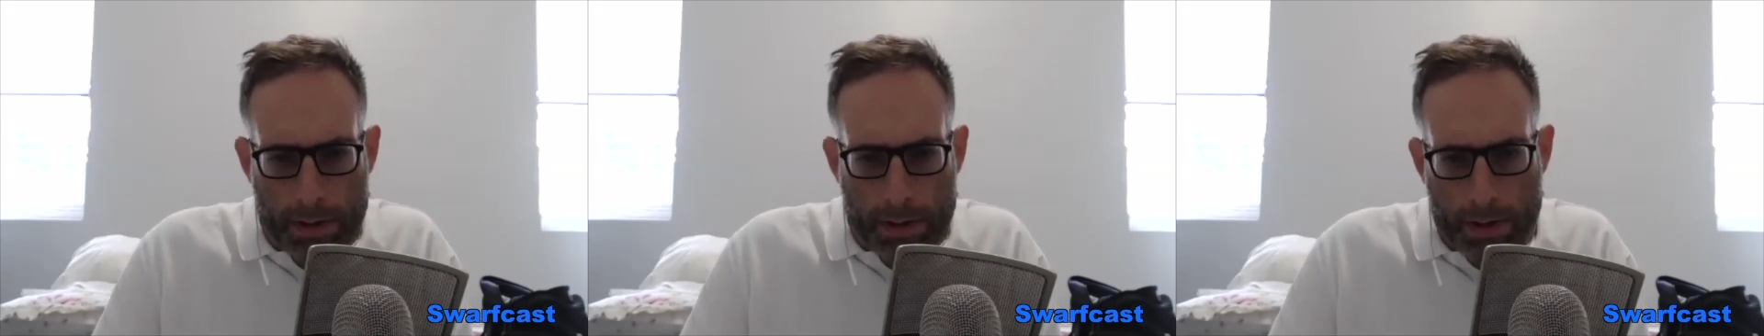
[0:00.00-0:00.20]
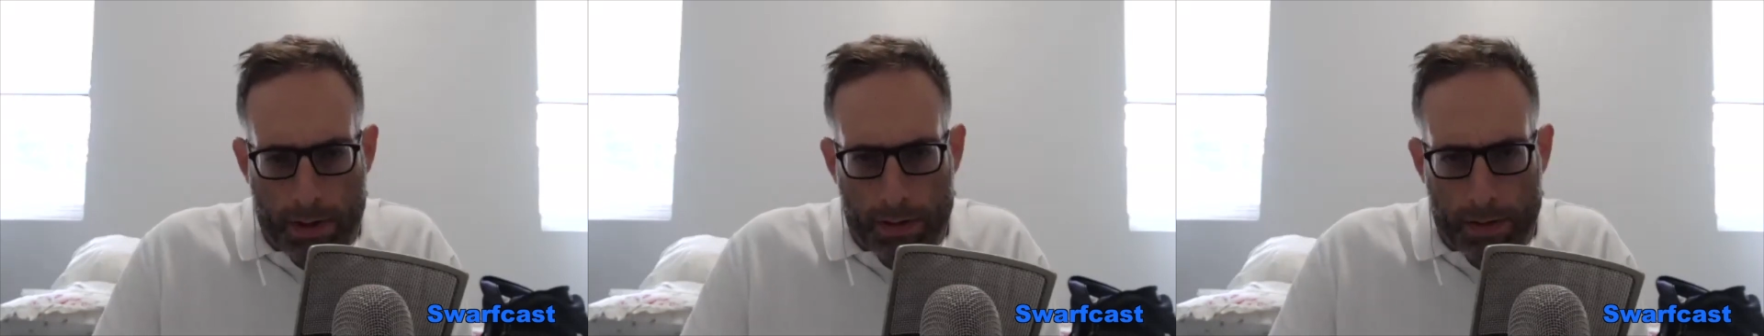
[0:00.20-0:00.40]

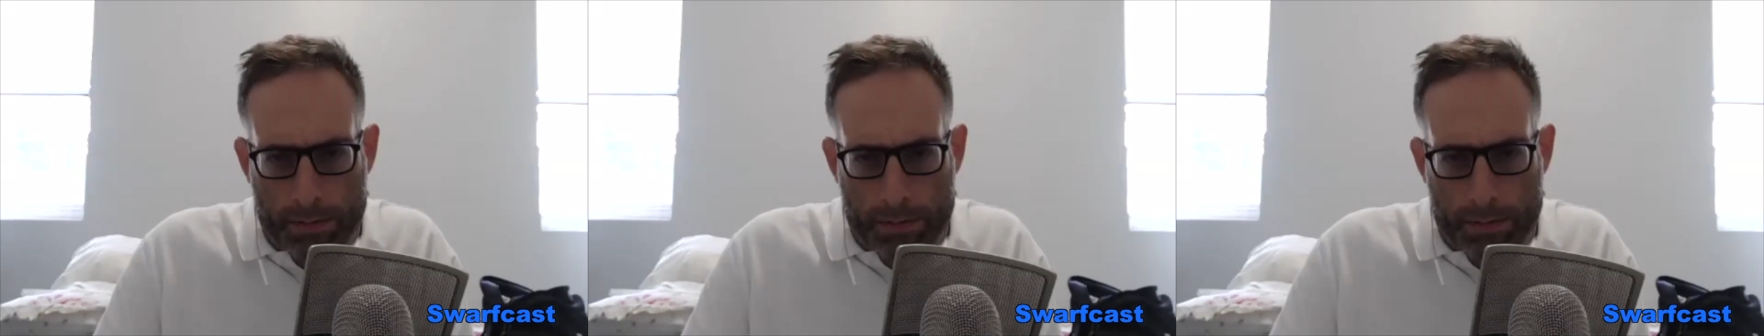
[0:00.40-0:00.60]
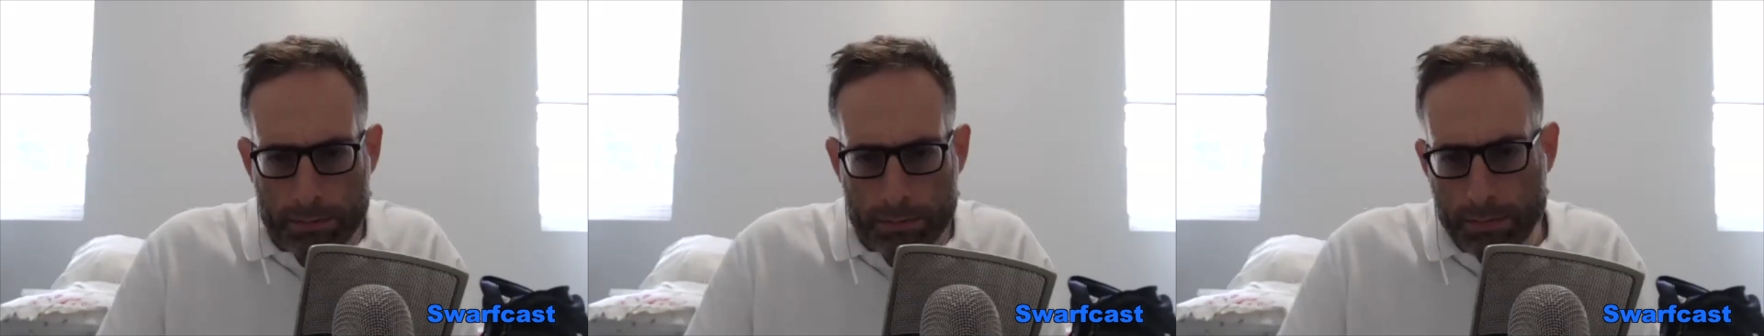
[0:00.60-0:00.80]
here
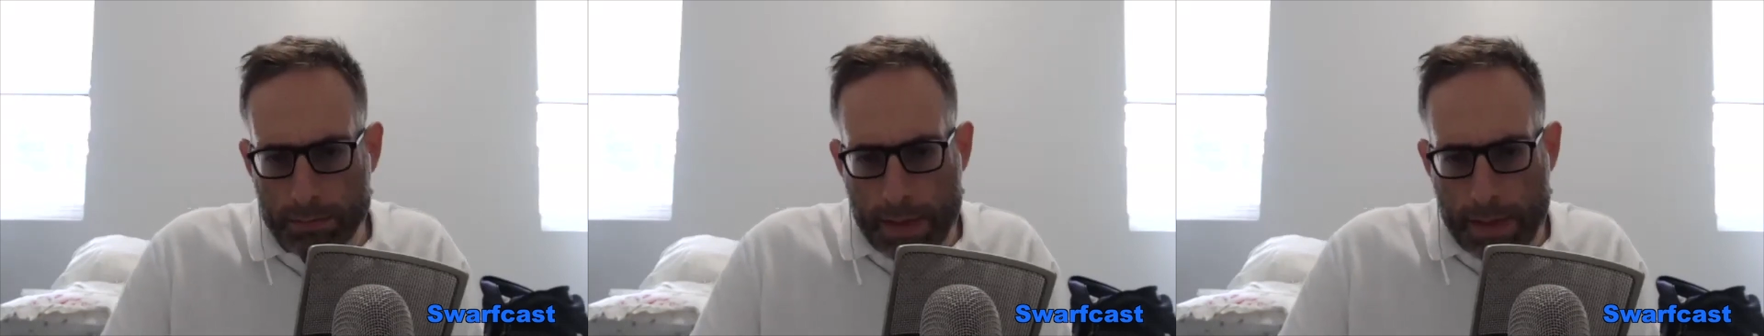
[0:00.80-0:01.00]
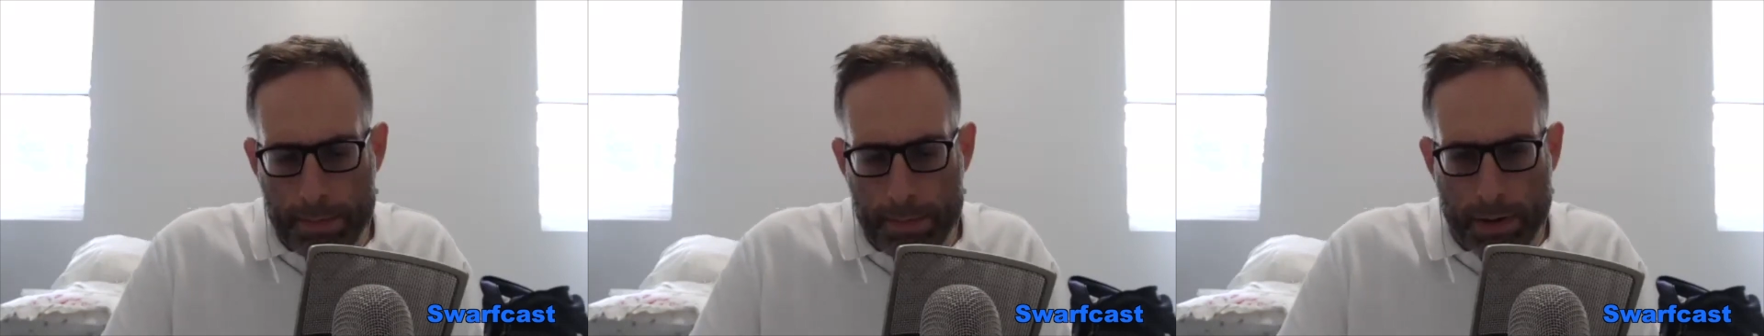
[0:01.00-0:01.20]

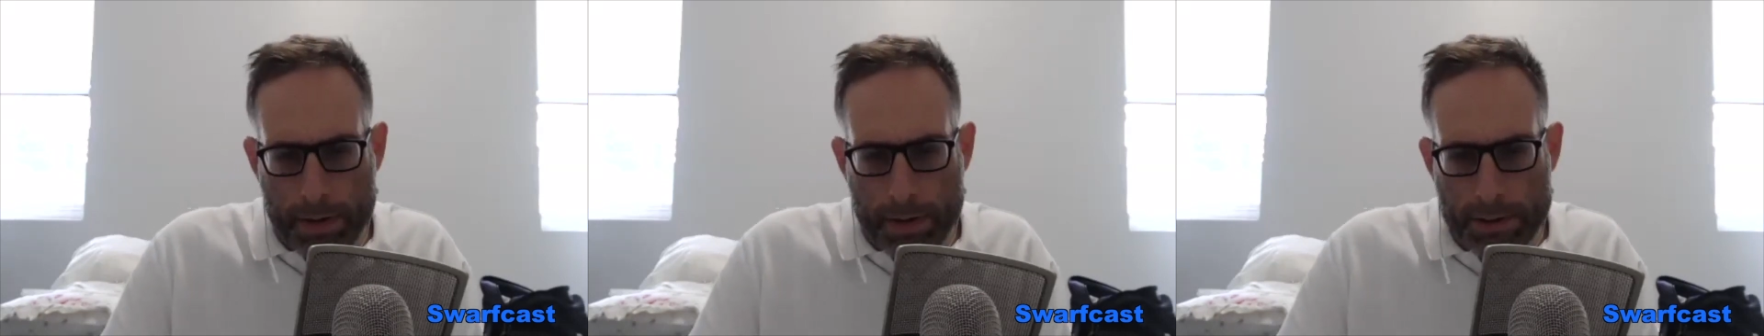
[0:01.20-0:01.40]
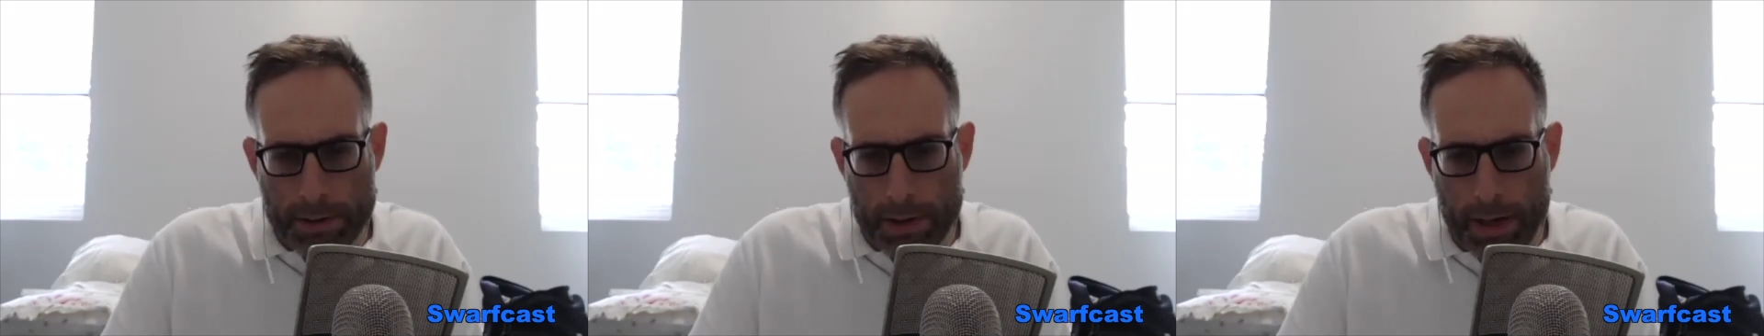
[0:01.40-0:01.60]
that
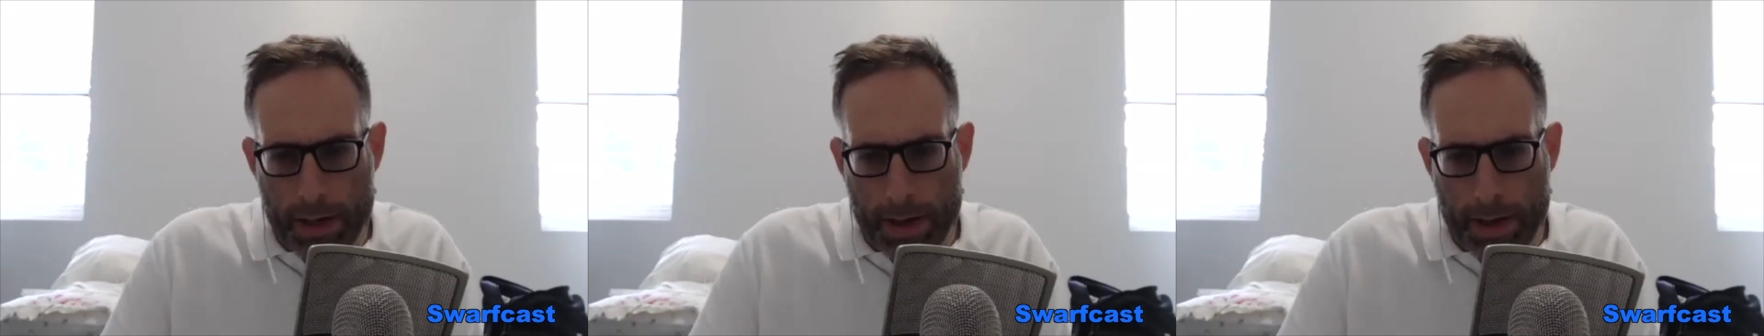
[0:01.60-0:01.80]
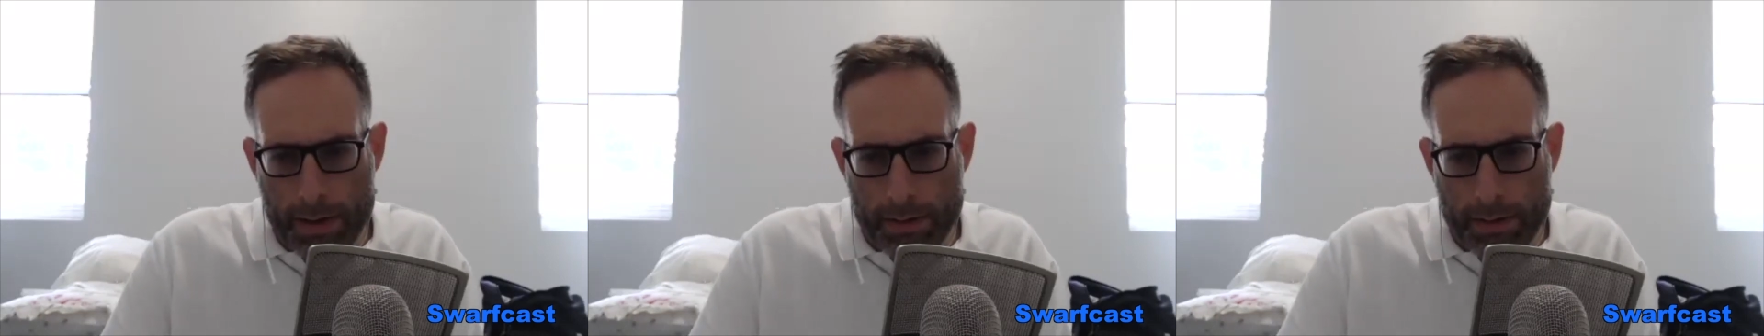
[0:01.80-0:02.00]
much
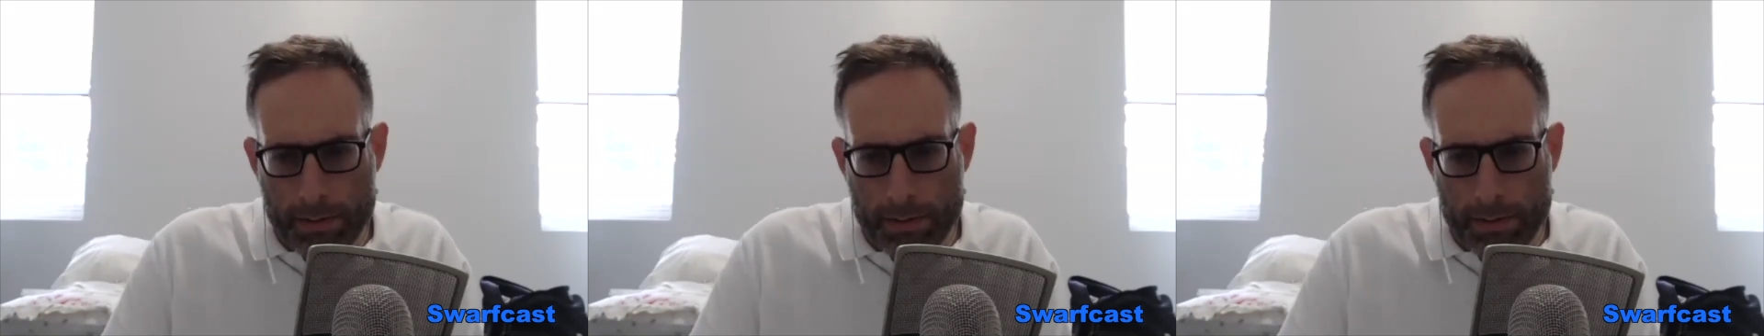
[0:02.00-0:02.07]
today.